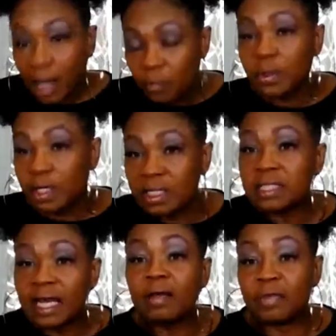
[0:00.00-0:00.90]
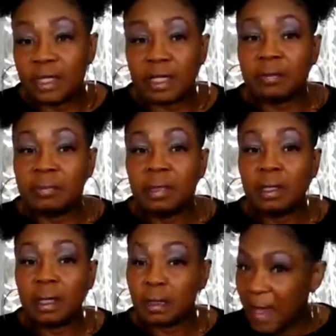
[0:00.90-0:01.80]
and we're gonna tell them
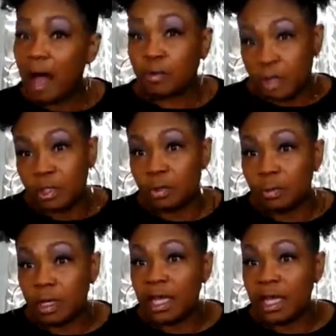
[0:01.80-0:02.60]
about you,